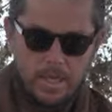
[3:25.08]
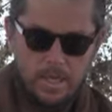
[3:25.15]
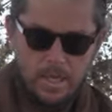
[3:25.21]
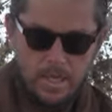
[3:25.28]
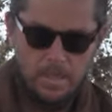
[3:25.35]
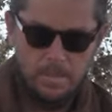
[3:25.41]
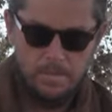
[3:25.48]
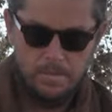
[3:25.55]

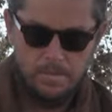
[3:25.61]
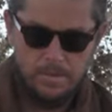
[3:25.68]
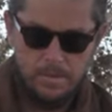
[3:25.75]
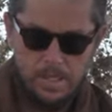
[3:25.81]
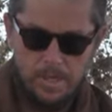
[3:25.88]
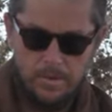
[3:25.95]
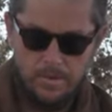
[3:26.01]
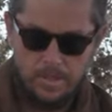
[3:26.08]
and
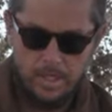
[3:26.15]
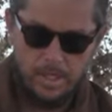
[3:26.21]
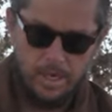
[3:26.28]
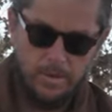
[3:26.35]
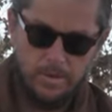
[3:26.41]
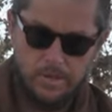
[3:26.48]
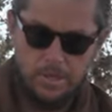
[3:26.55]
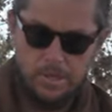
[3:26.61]
I was like,
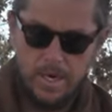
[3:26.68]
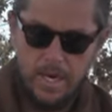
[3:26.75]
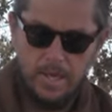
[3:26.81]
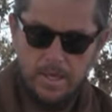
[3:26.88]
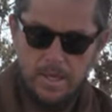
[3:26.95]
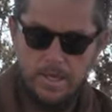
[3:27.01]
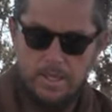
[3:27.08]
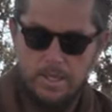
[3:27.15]
I want to try
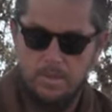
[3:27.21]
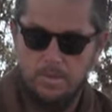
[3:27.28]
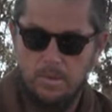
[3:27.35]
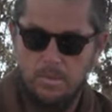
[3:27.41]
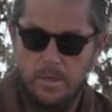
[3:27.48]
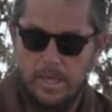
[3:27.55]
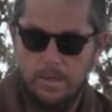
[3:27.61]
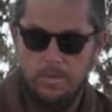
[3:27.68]
this. And then we
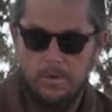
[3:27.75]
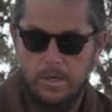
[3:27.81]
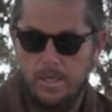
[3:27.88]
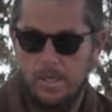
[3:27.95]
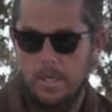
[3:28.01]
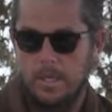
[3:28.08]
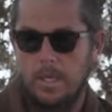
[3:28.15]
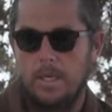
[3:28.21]
made
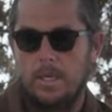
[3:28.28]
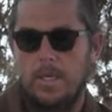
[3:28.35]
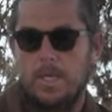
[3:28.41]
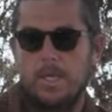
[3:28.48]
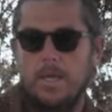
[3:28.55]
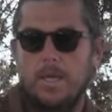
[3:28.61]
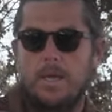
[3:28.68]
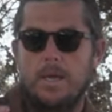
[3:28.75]
one,
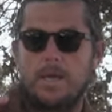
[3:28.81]
and I